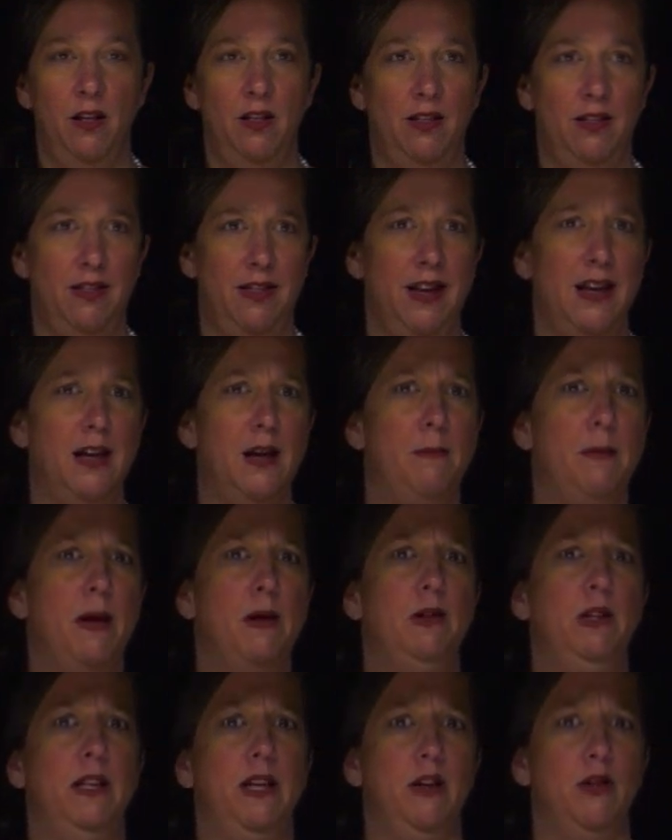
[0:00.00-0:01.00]
Think
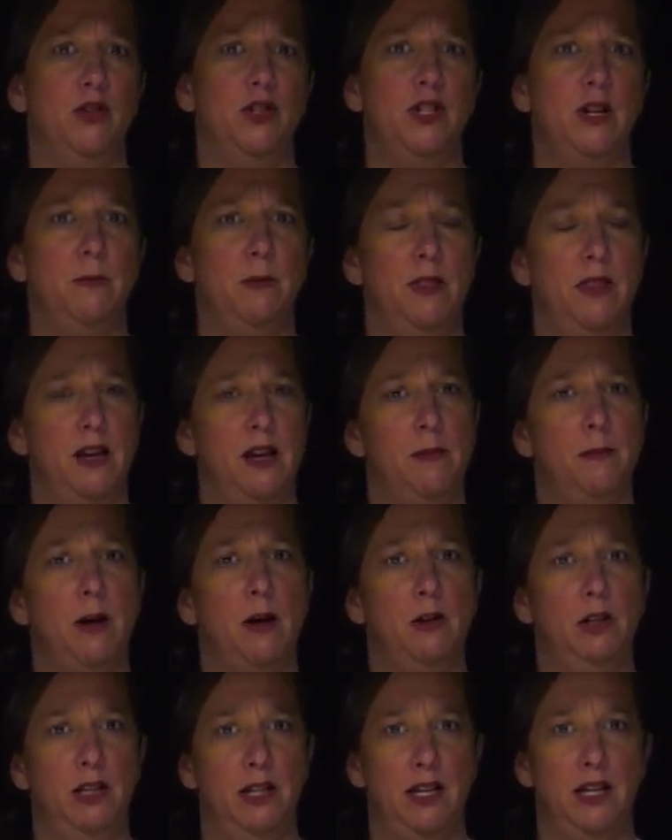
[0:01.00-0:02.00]
about leadership and think
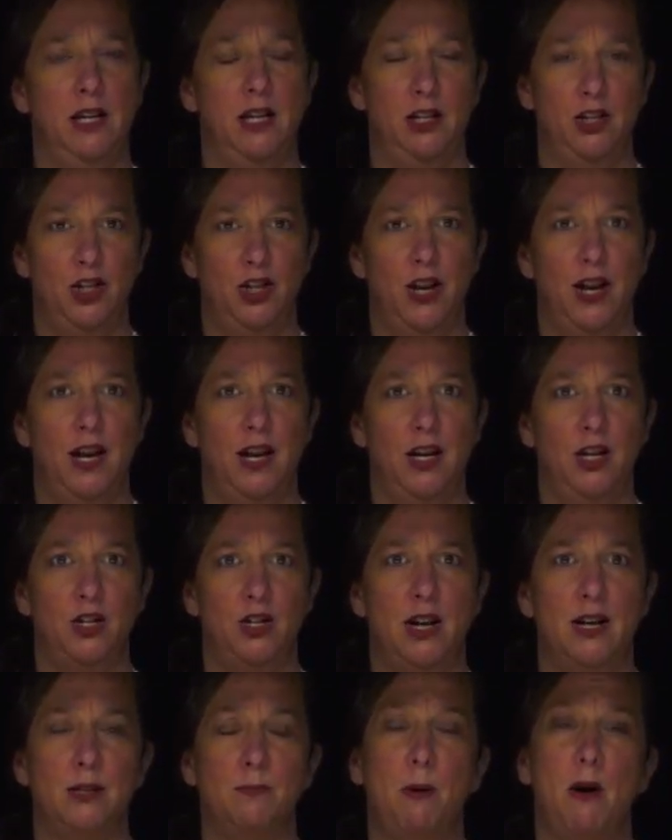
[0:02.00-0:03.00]
about leading change
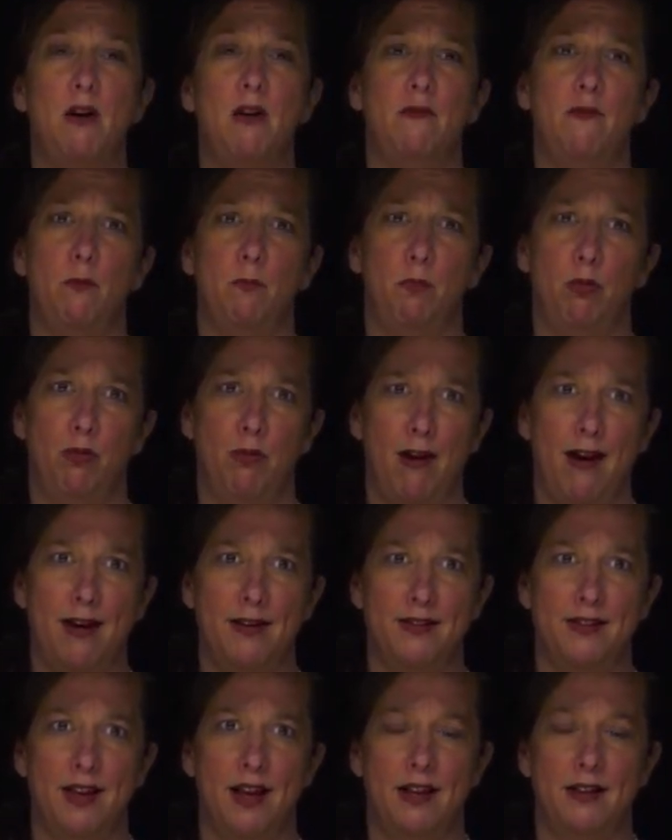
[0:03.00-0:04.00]
as part of a
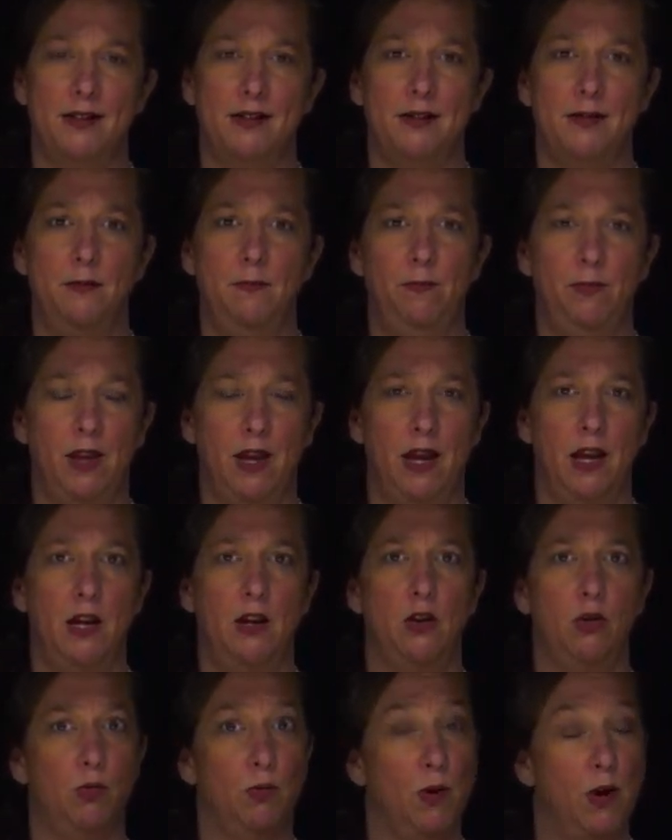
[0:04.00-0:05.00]
process.
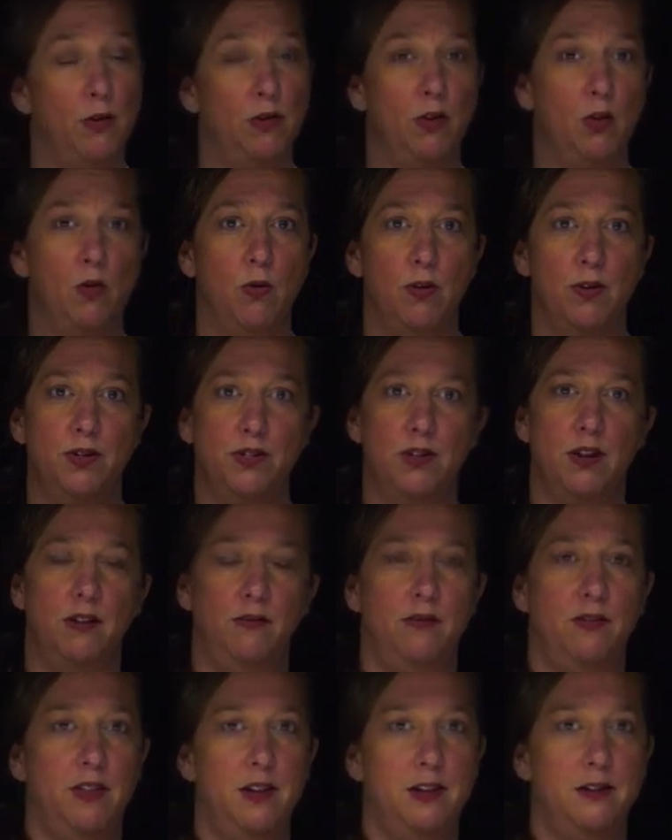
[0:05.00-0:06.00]
And throughout the course
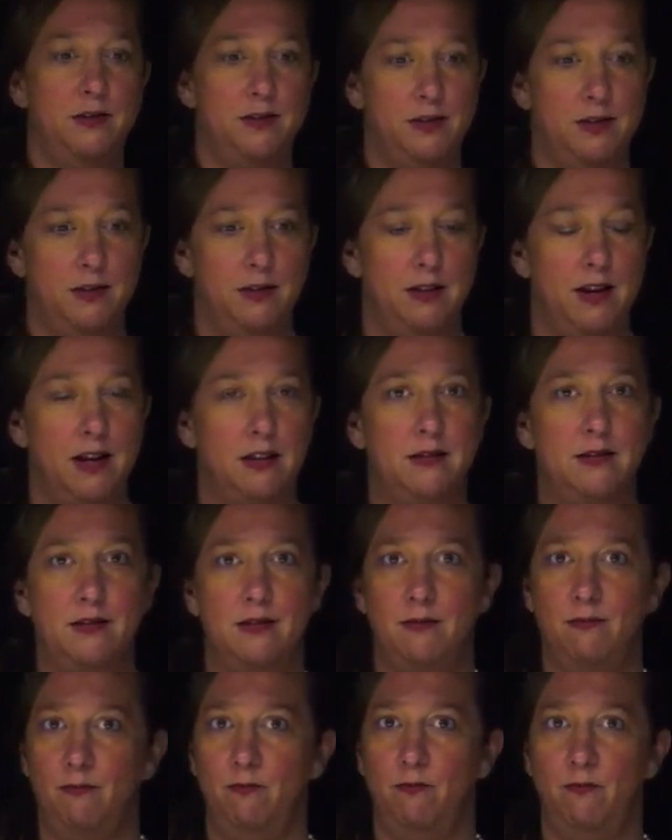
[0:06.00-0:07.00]
of this
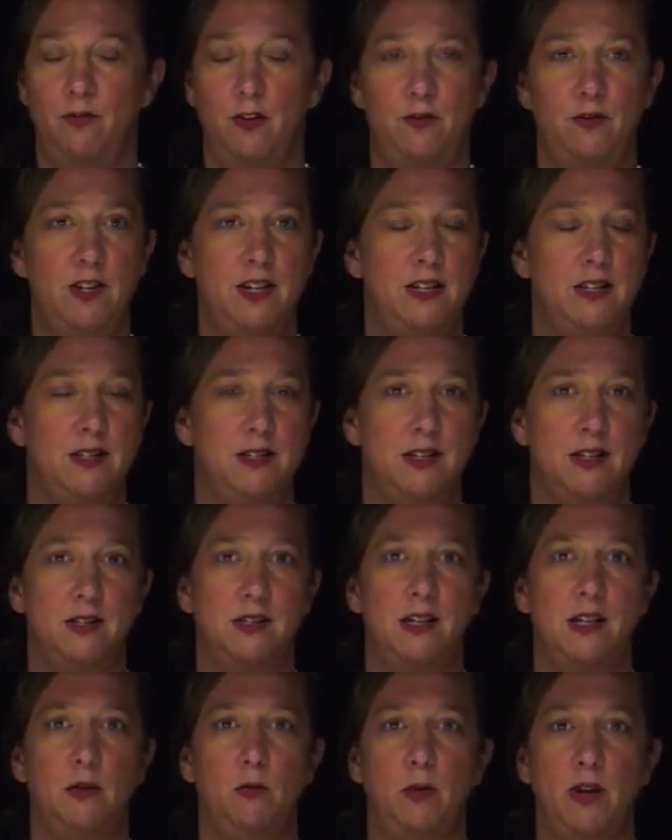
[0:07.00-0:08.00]
next 15,
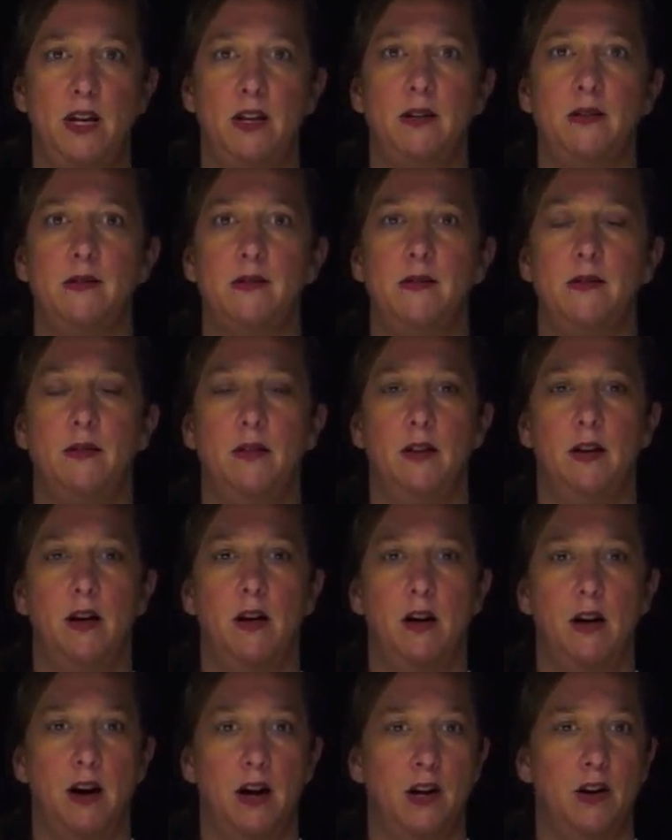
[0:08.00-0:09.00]
16 weeks
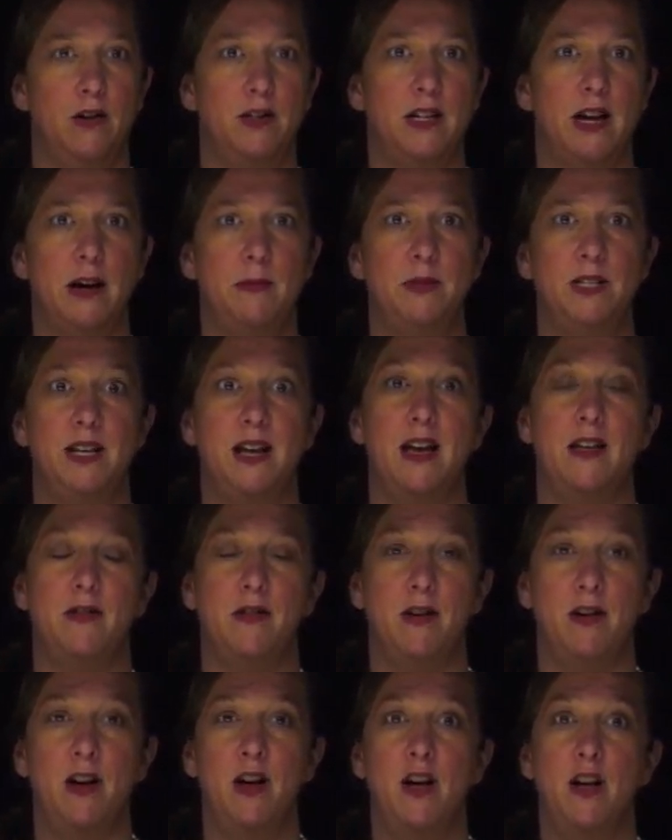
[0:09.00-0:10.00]
in our time
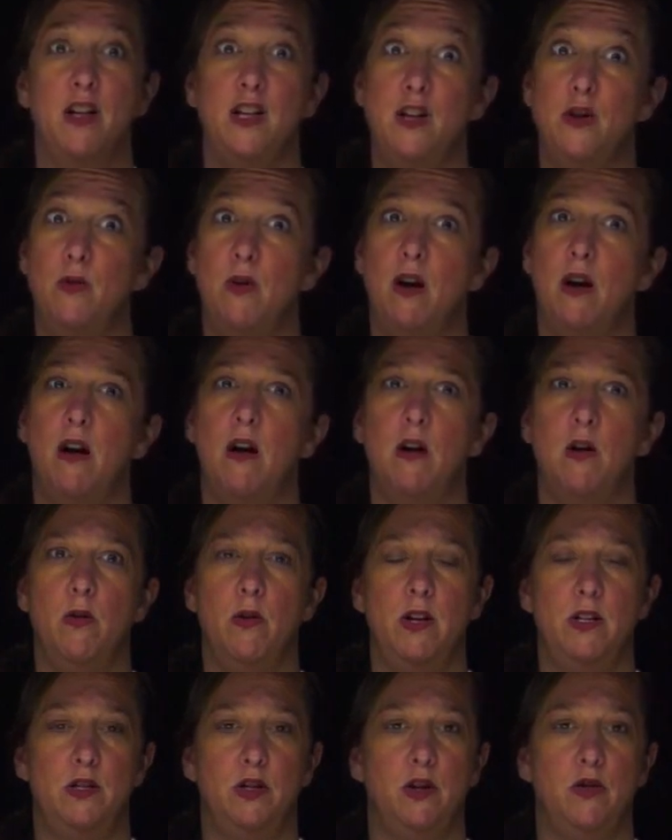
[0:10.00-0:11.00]
together, you are
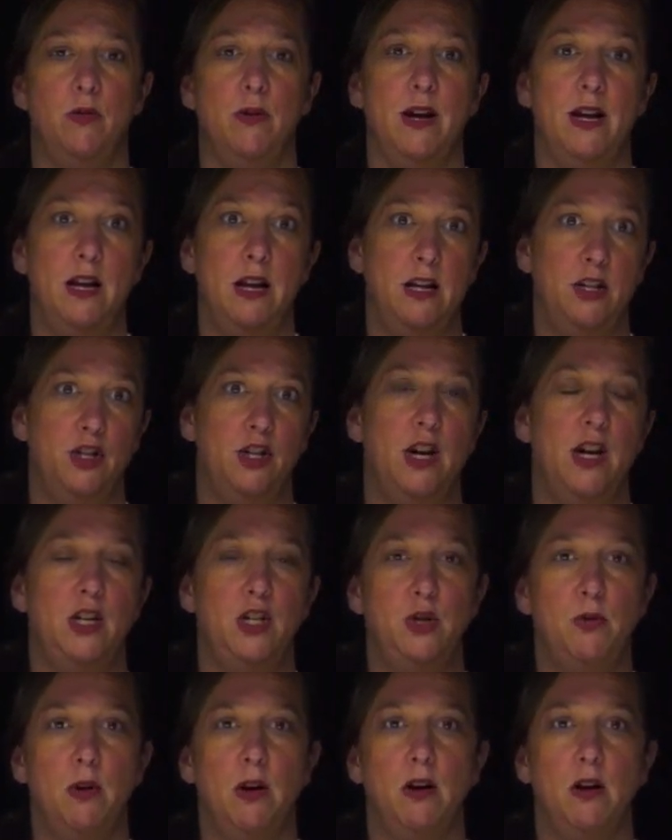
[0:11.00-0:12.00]
going to create a
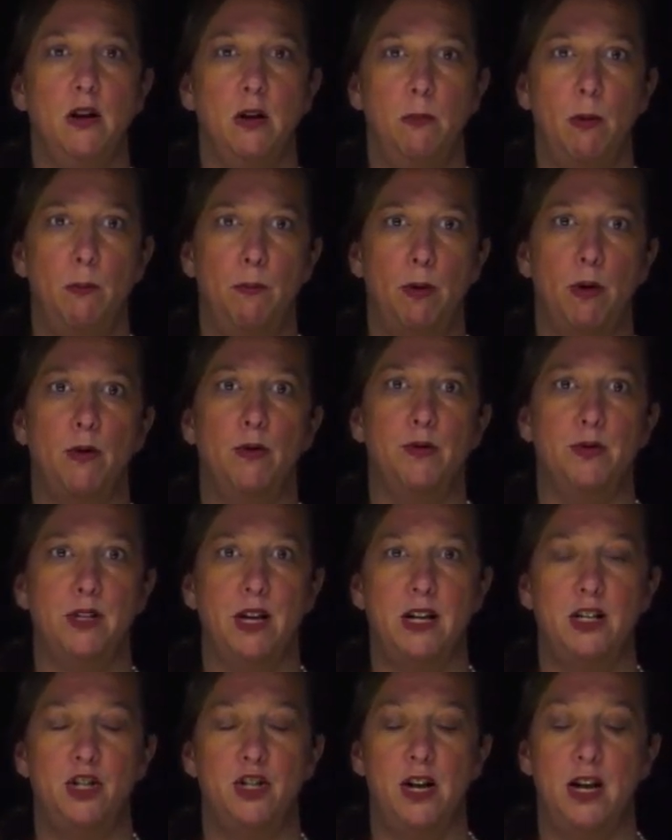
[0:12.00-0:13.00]
change. You are going to propose
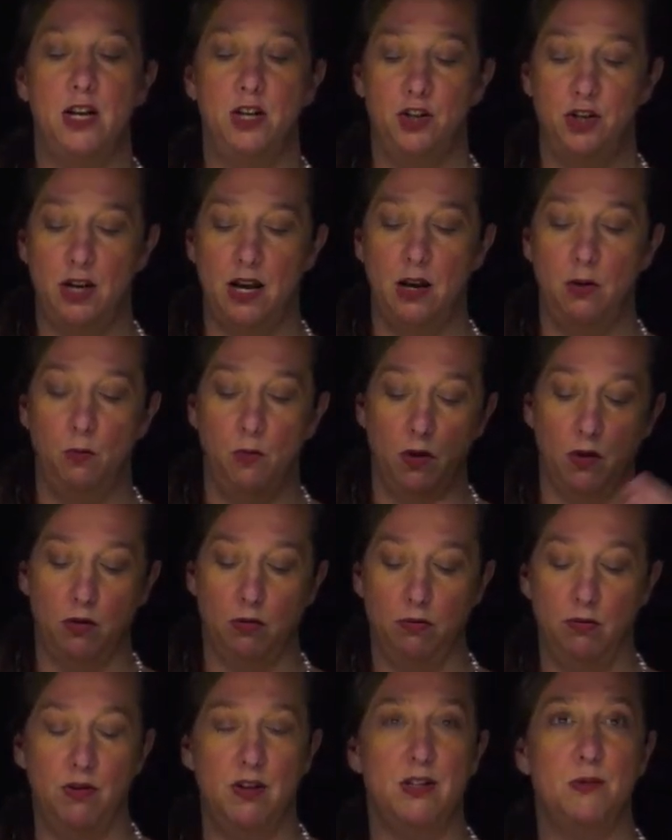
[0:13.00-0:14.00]
a change and work
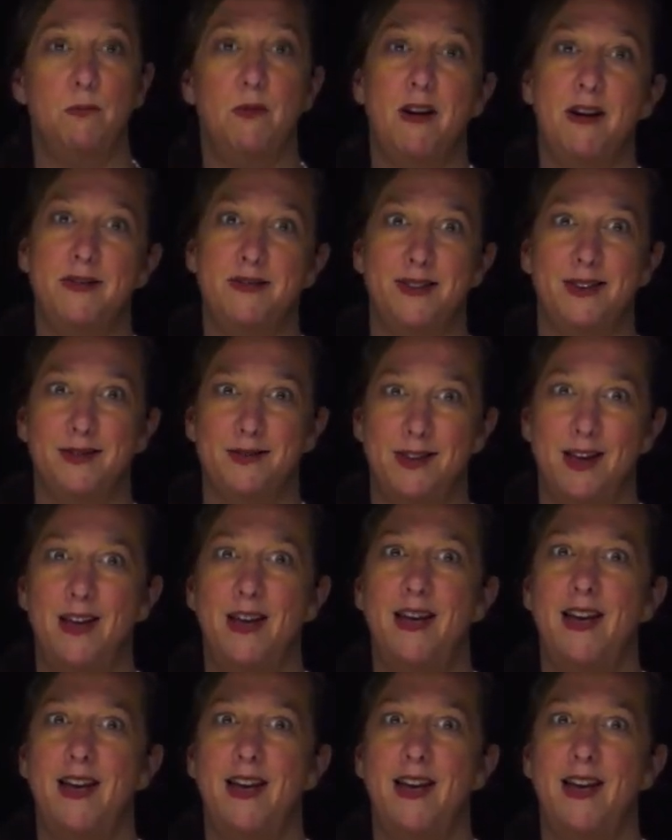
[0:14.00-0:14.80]
through this process.